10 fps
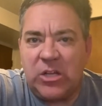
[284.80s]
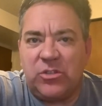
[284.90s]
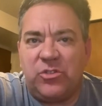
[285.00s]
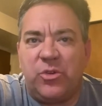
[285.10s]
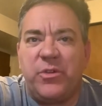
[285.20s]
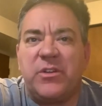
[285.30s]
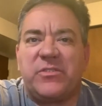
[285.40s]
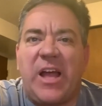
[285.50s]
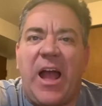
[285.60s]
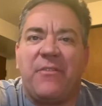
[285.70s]
Two years
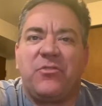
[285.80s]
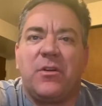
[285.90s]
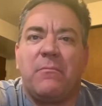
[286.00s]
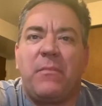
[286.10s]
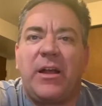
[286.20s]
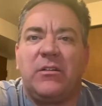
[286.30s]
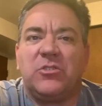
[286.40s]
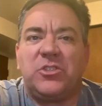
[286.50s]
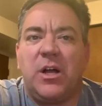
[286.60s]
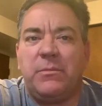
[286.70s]
after Michael
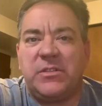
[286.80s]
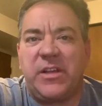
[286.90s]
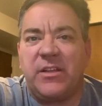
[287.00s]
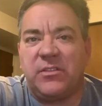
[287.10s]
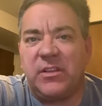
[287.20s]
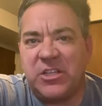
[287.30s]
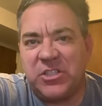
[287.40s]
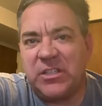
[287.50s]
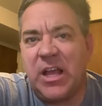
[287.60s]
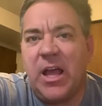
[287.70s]
Shelby's
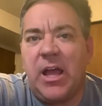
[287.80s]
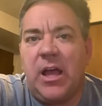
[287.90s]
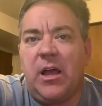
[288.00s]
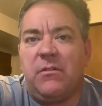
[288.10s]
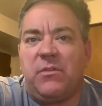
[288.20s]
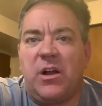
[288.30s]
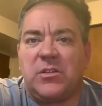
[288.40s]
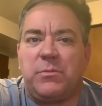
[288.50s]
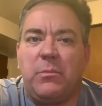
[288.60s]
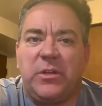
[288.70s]
cancellation, Fox
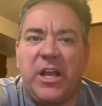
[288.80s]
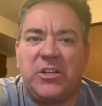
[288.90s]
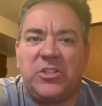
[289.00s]
Publications